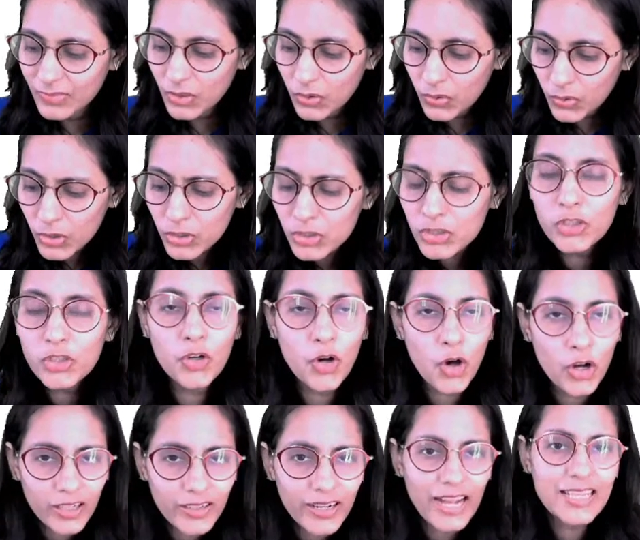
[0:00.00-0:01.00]
Good. So you
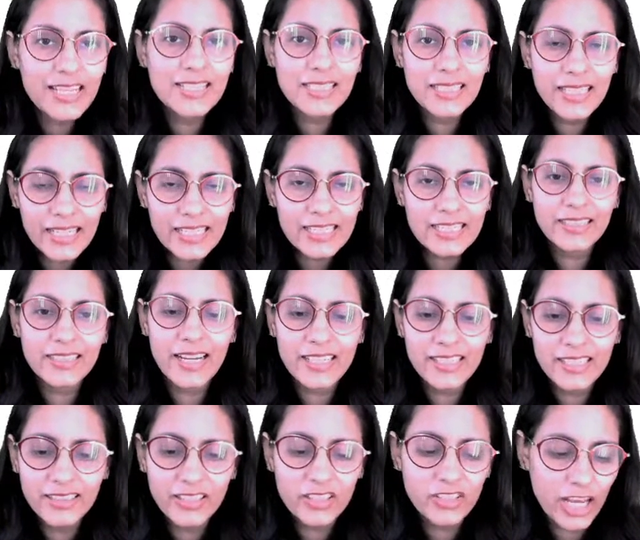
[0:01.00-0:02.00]
all are answering it
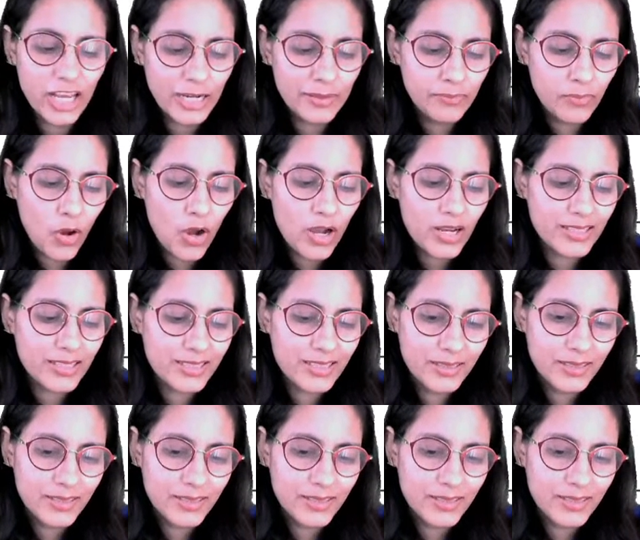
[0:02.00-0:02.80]
correct in the chat box.